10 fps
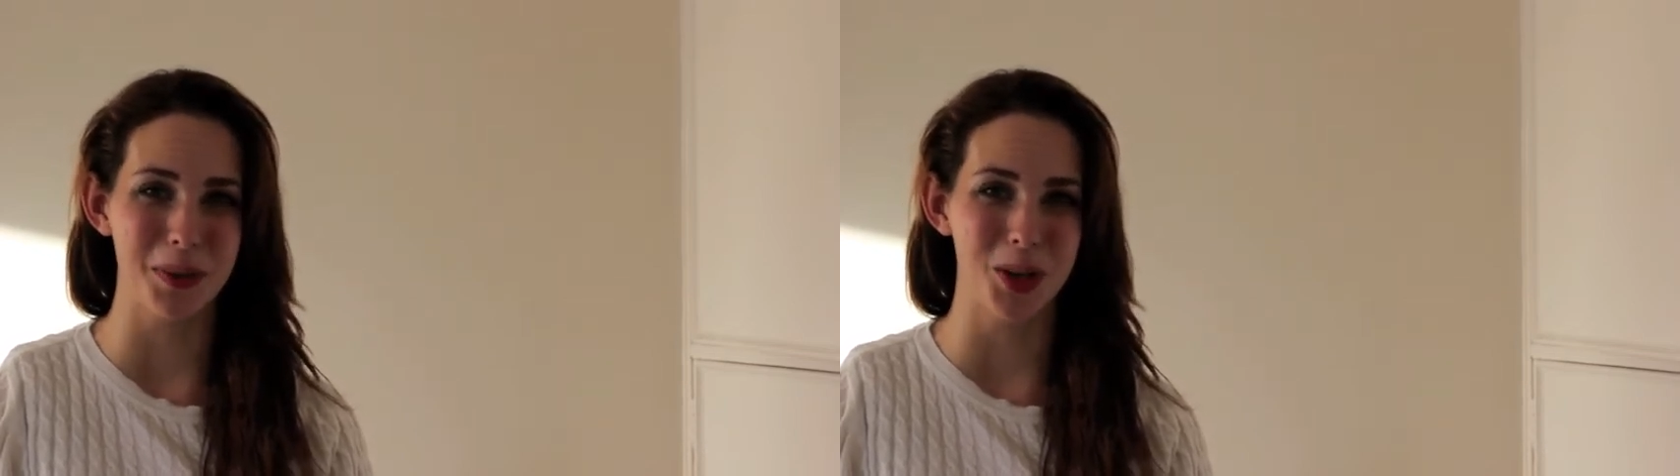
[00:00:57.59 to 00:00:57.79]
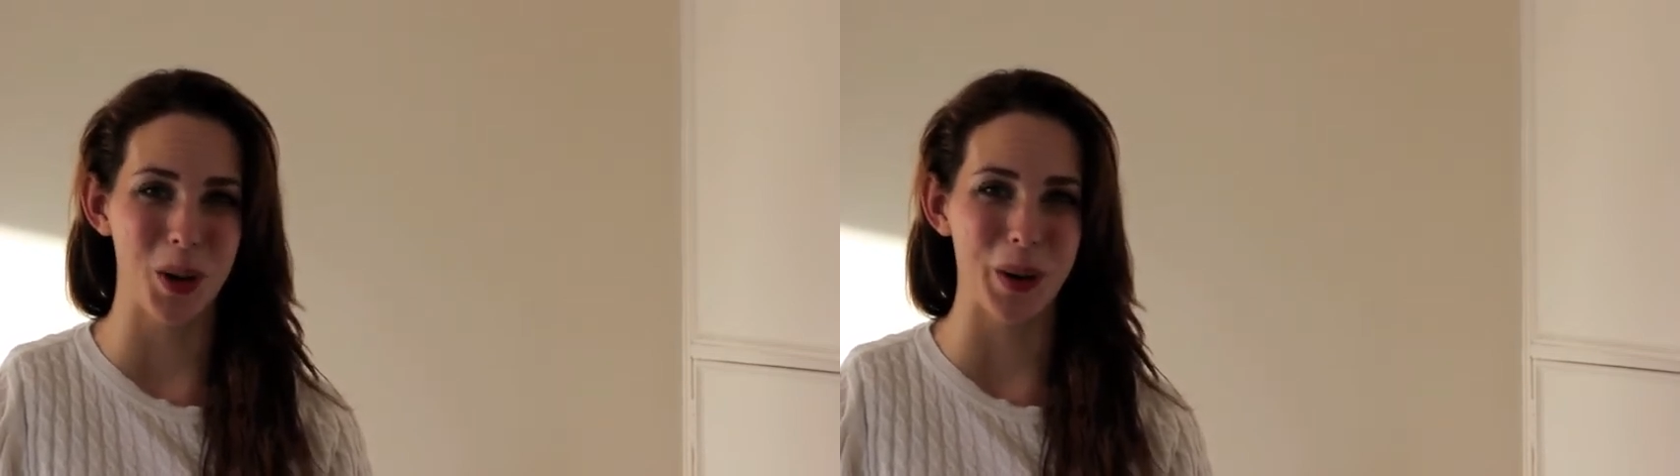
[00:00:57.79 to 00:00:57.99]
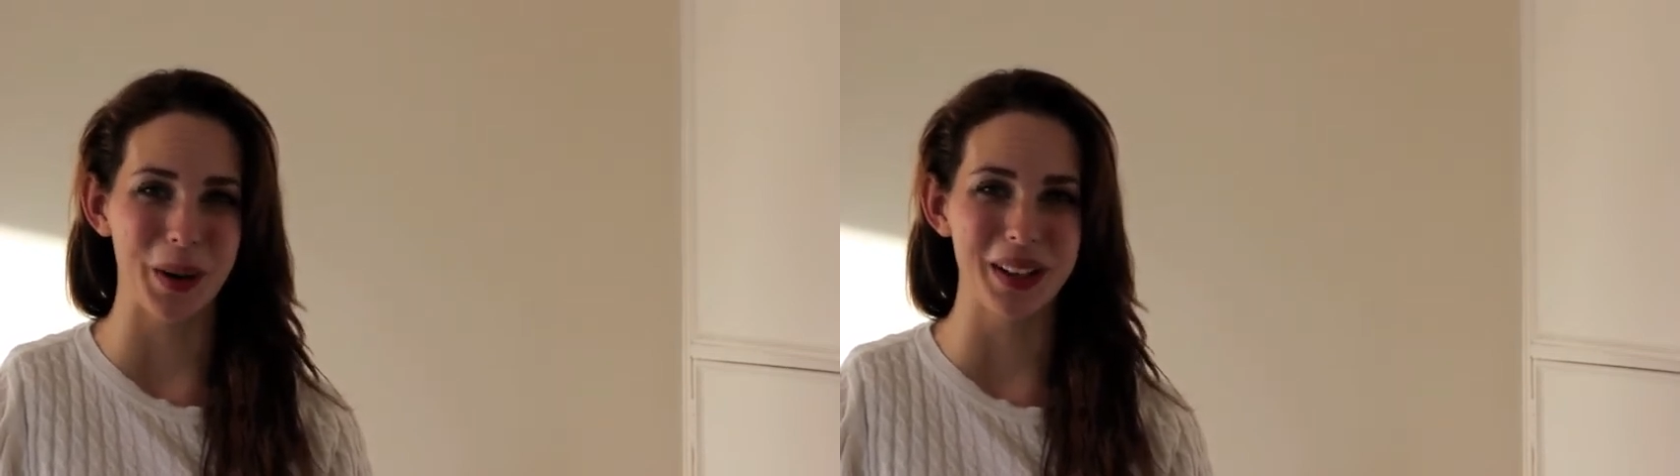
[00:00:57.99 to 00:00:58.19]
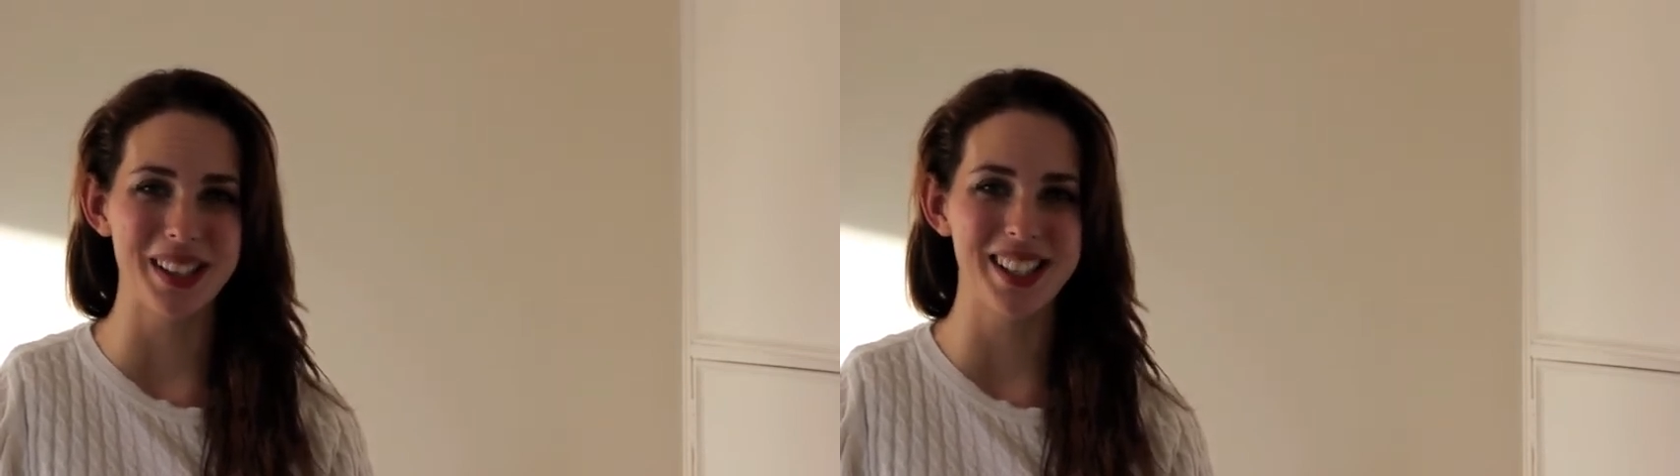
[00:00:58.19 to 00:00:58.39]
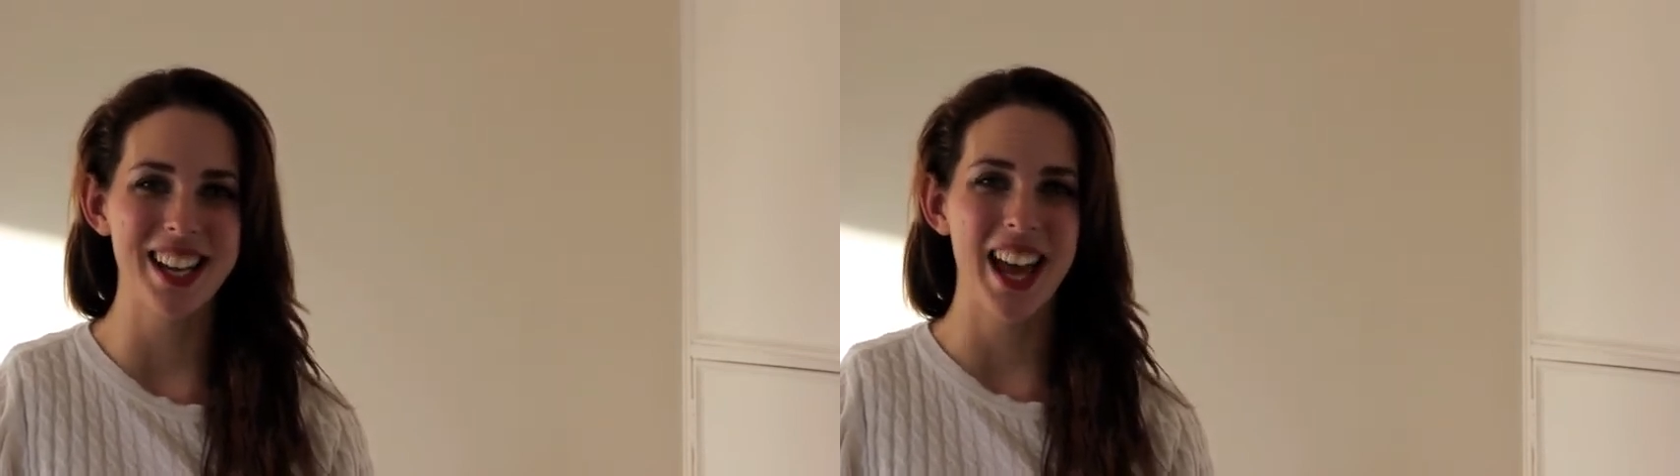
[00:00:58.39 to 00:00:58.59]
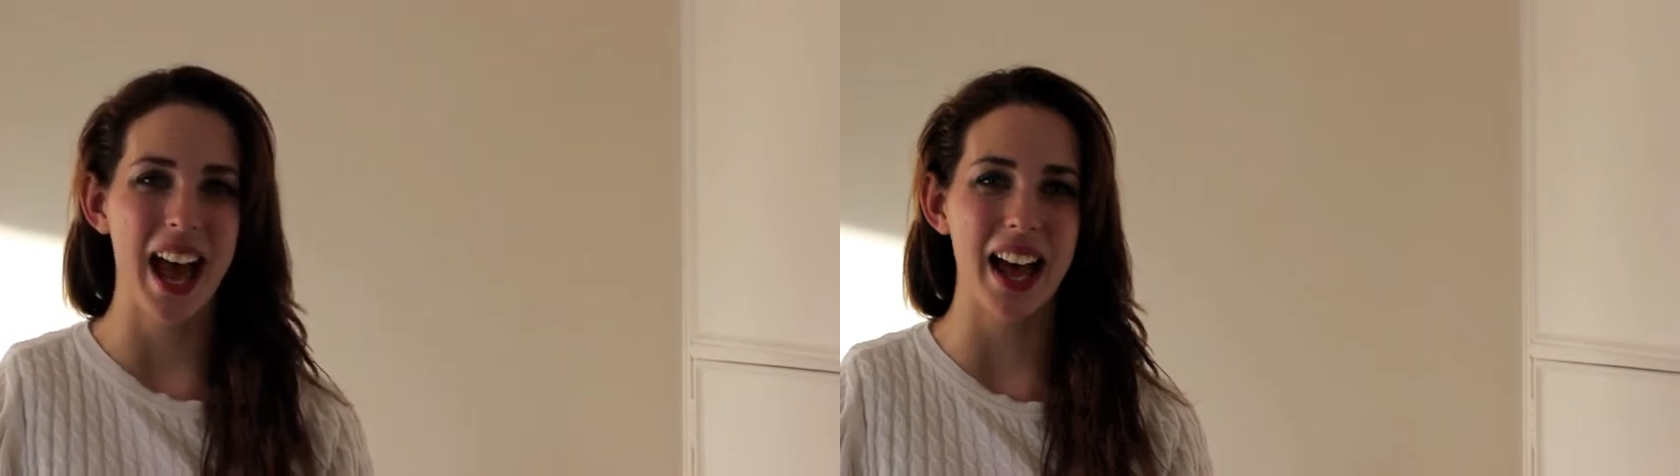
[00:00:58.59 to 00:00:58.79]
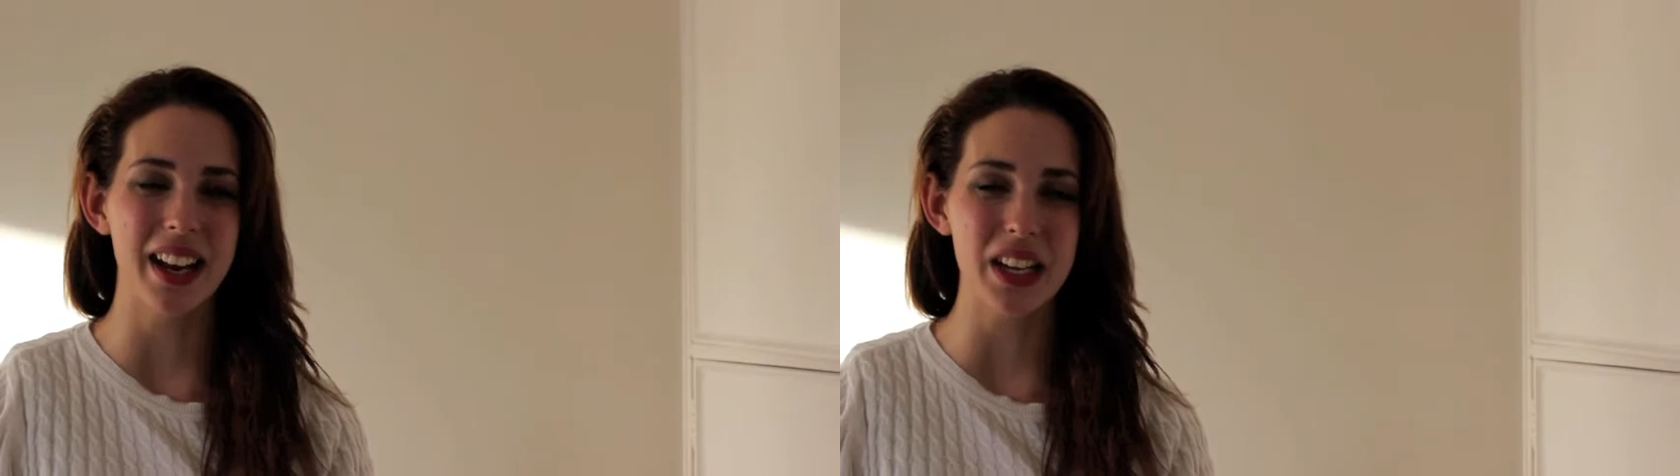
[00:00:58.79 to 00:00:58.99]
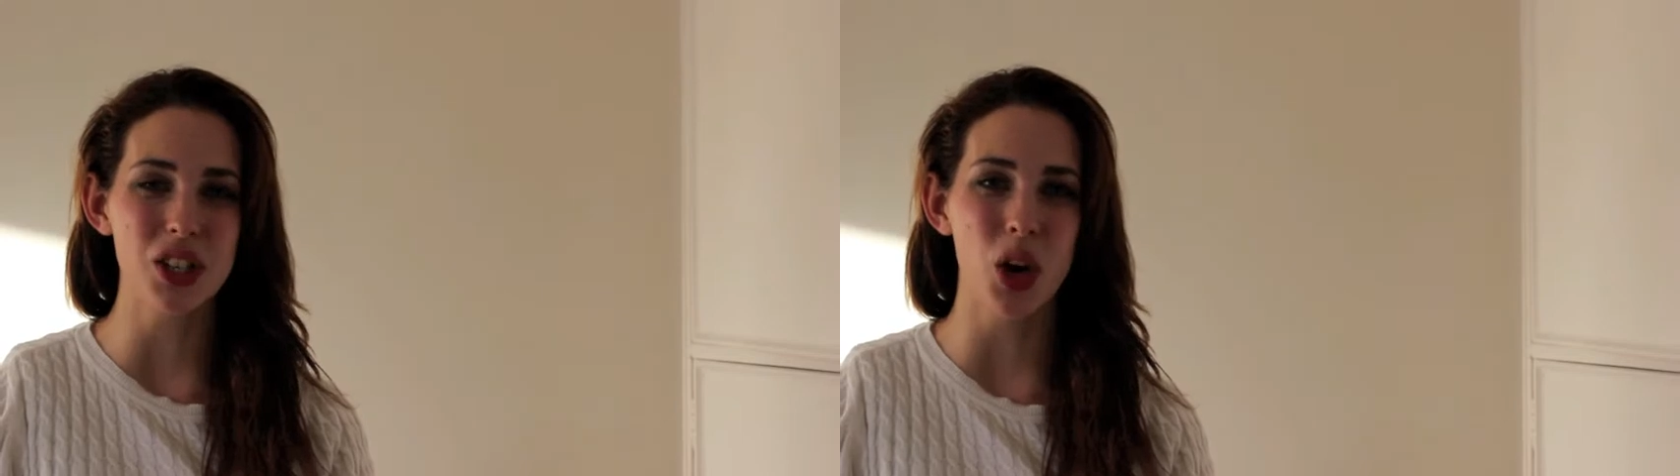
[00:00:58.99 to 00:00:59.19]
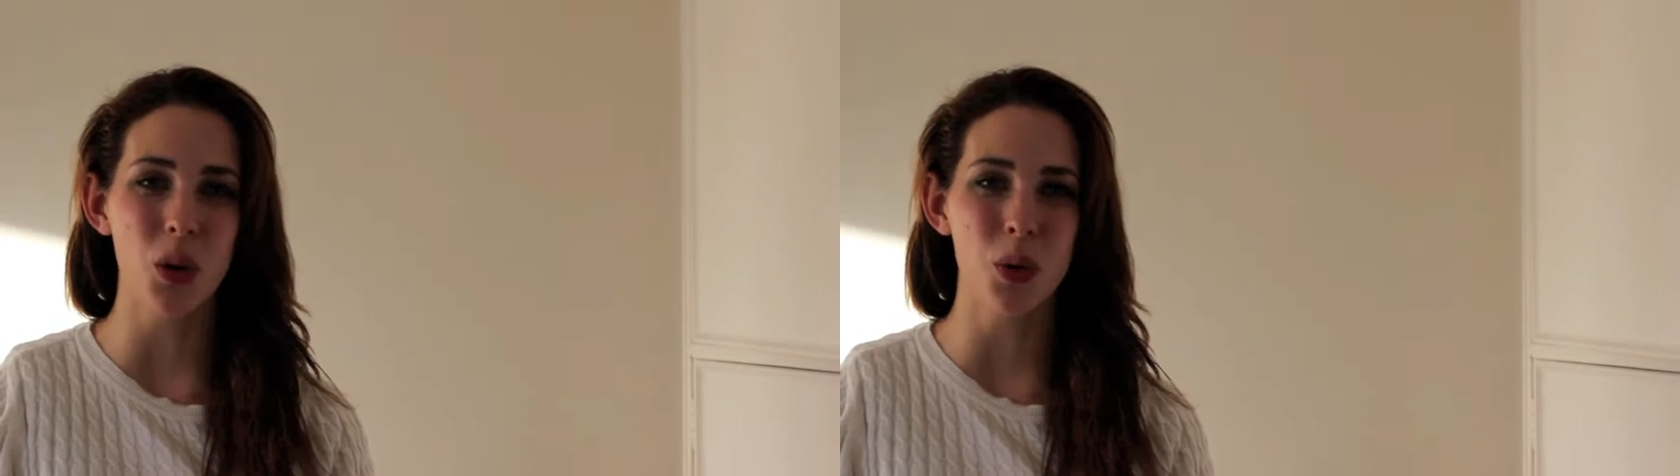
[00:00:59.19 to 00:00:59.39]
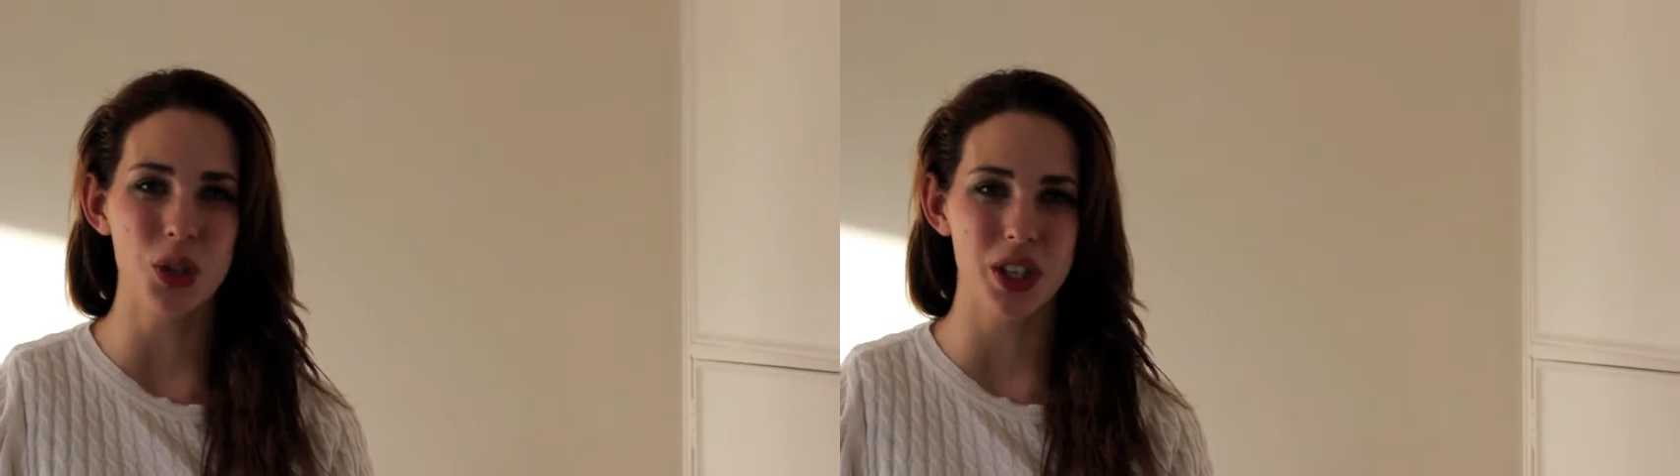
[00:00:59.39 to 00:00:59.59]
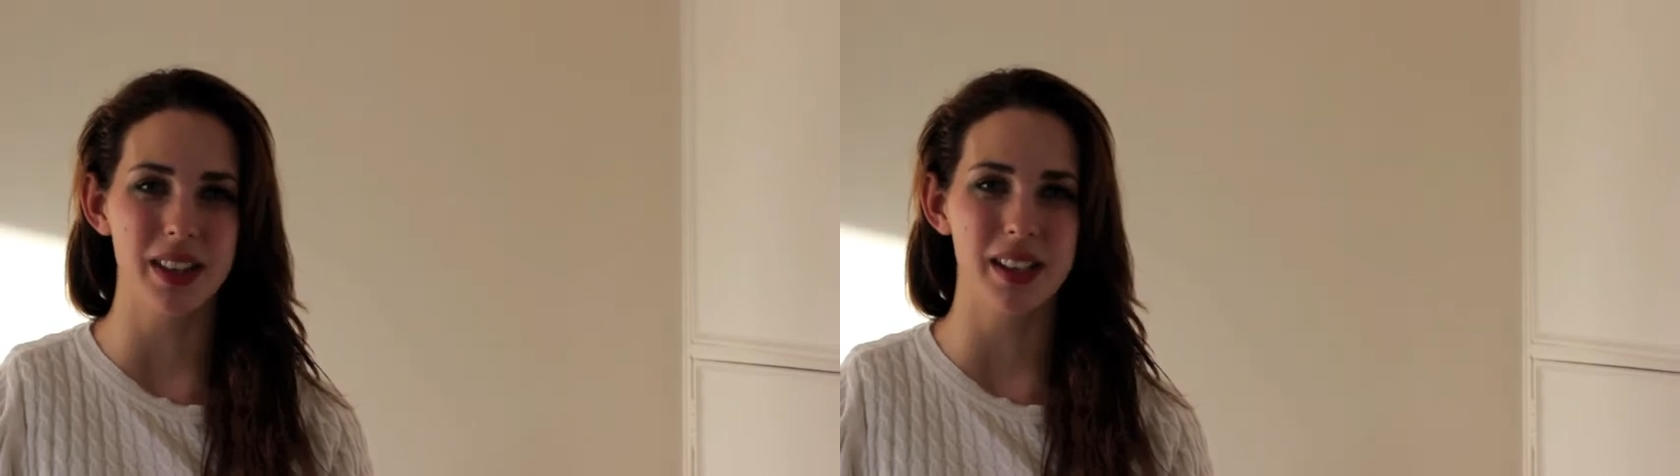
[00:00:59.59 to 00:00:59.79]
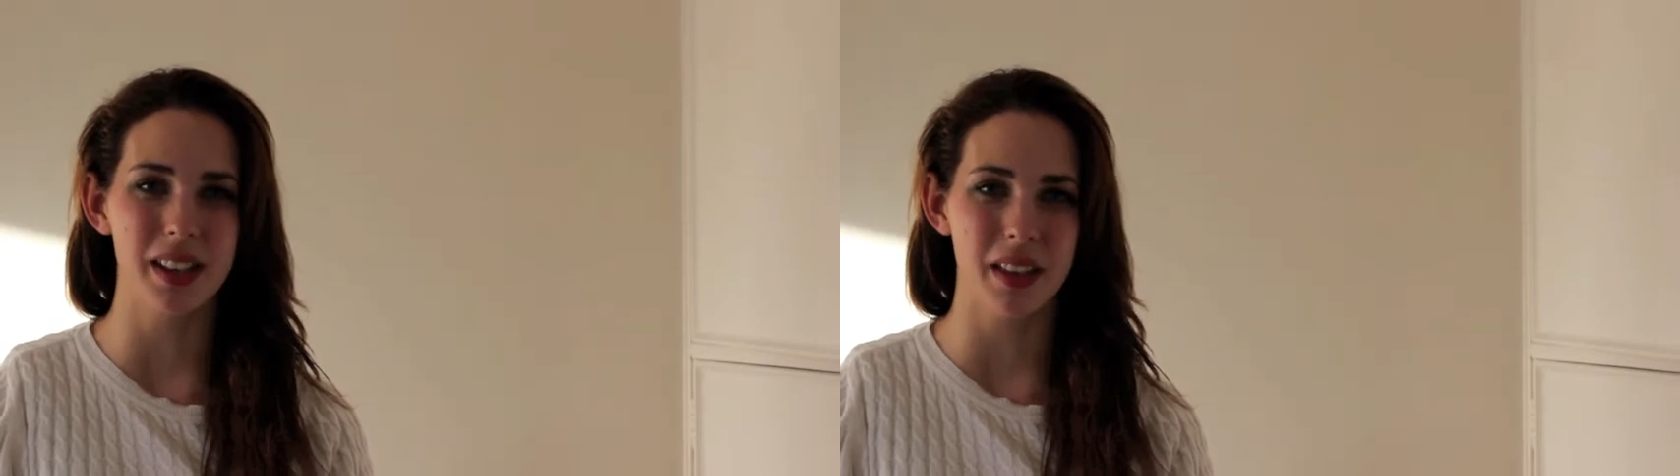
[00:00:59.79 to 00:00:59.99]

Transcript: chocolates and indulge the,